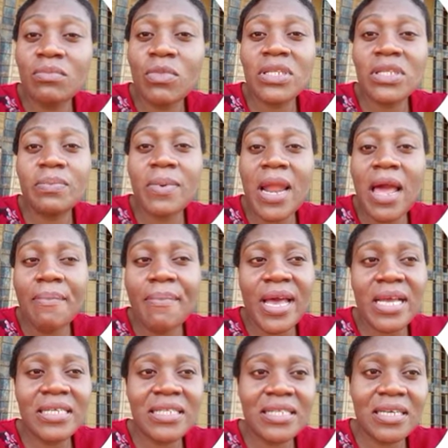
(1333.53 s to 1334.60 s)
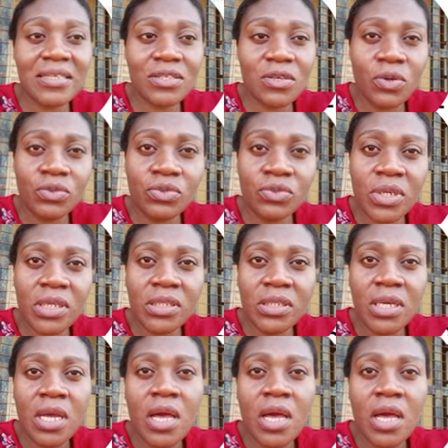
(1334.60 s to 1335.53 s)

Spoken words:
multiplied by 600,